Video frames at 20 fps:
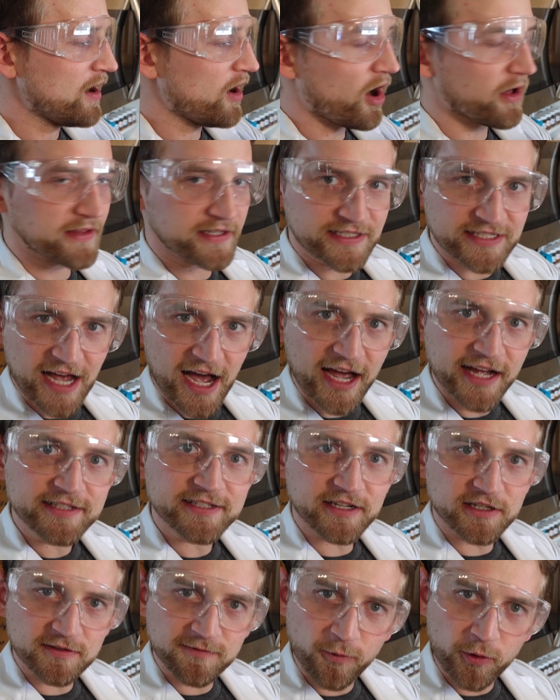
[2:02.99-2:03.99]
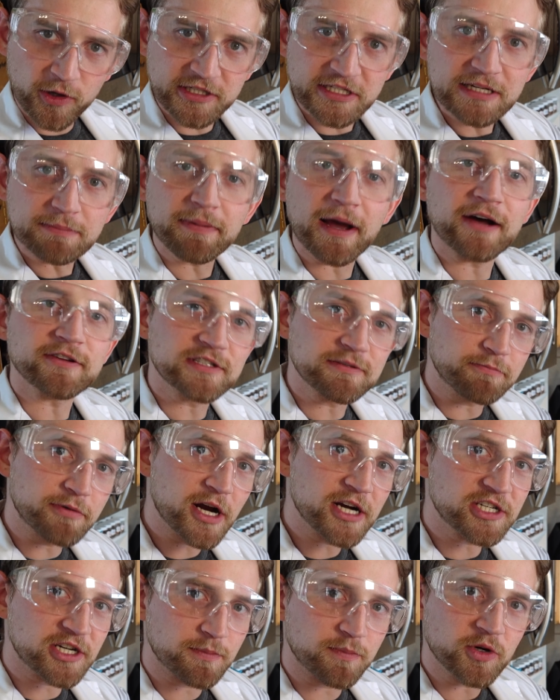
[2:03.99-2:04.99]
On the sides, there's 14 pounds of
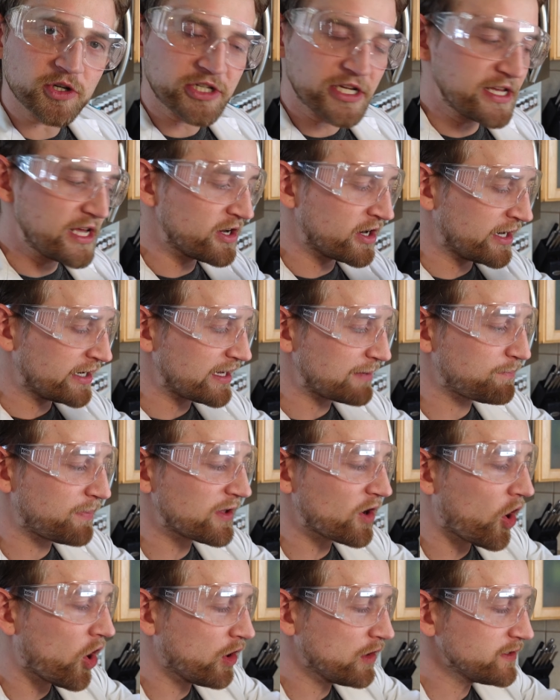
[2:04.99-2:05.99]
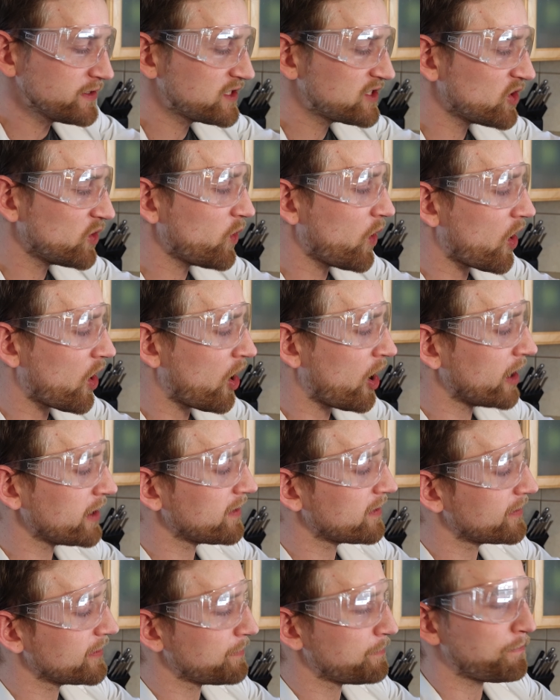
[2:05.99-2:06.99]
pressure pushing in on it, but also
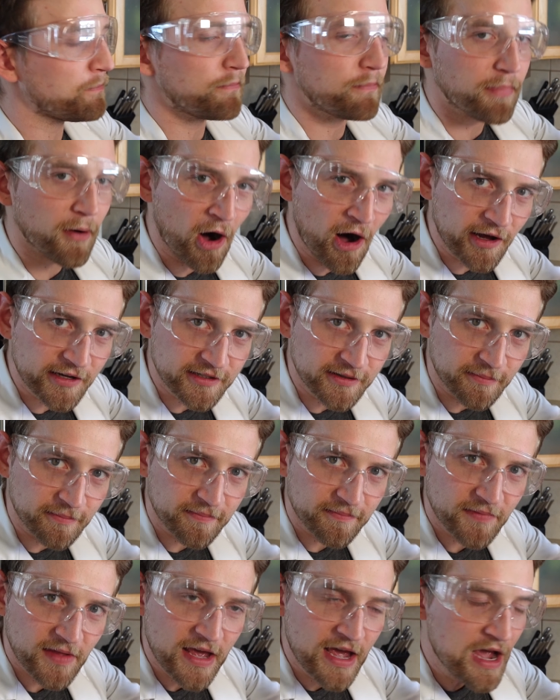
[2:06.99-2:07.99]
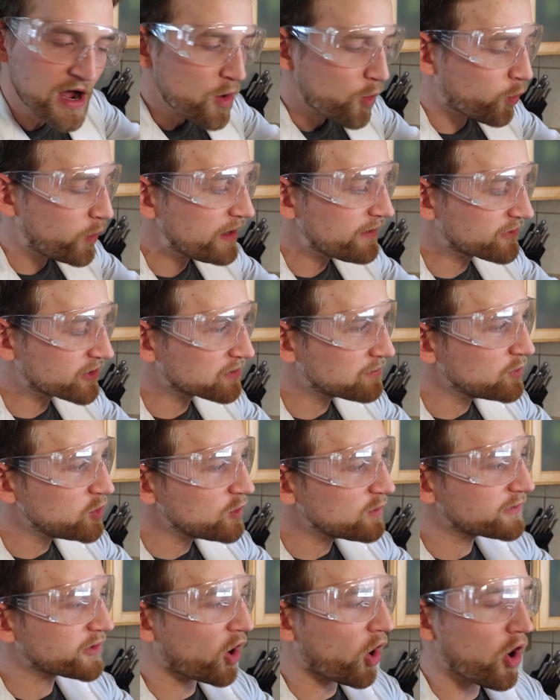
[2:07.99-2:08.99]
on the bottom. We've
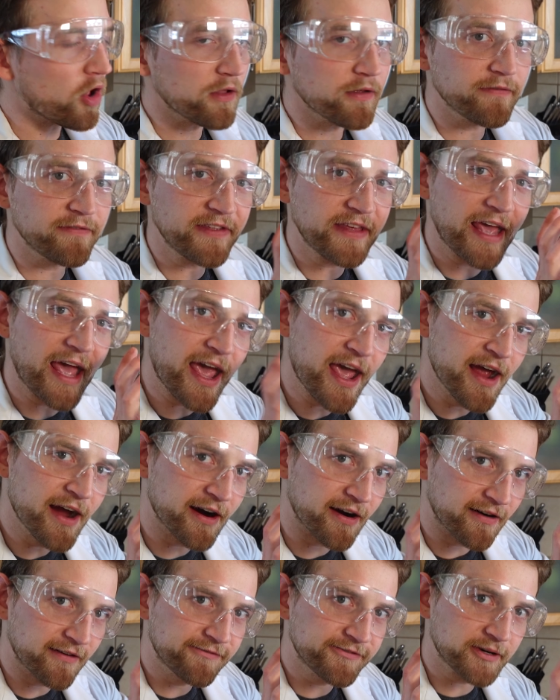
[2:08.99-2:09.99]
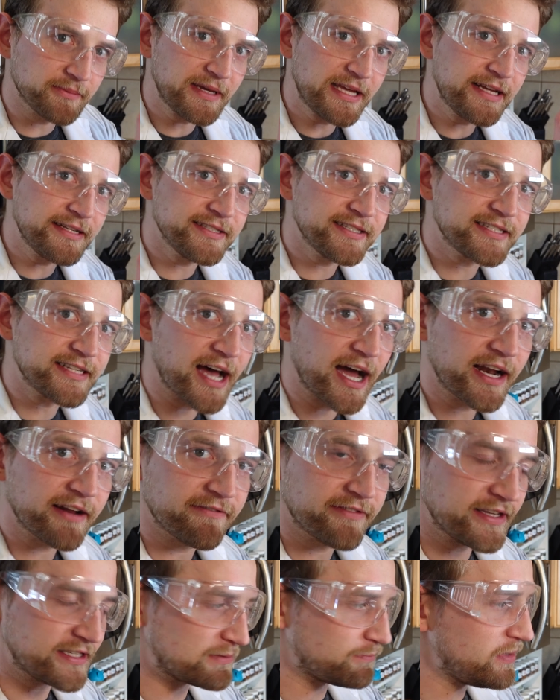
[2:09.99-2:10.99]
removed all of the air from inside of
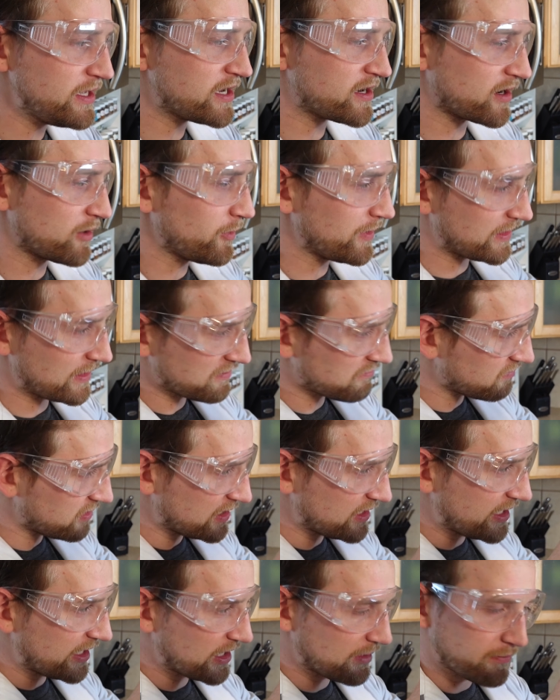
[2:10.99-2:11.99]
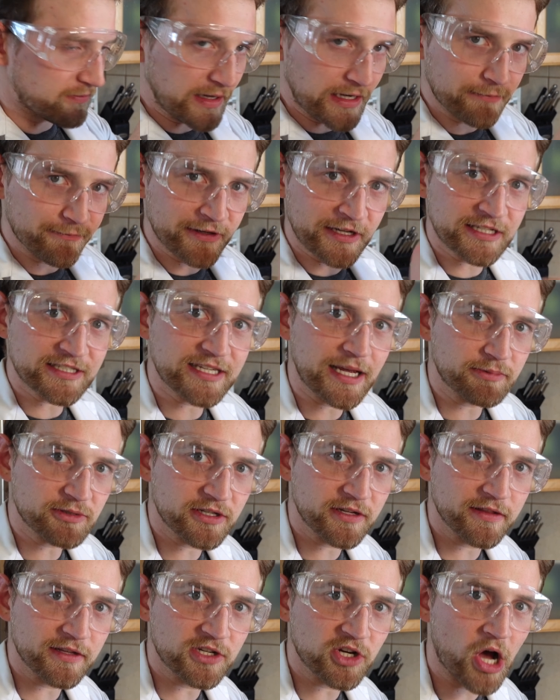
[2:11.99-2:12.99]
this beaker with a little bit of an exception
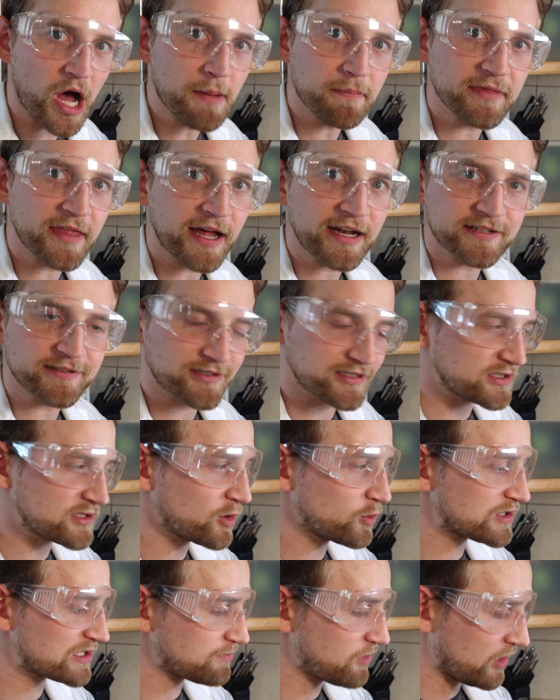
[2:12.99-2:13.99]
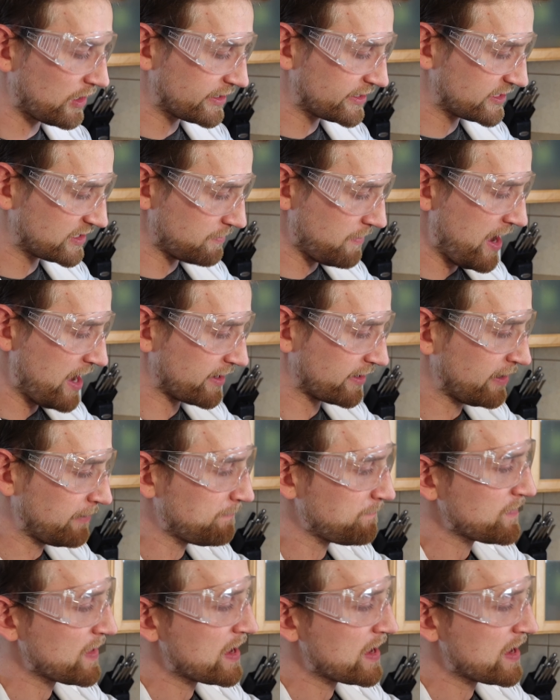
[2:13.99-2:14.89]
at the top. That's so small it doesn't matter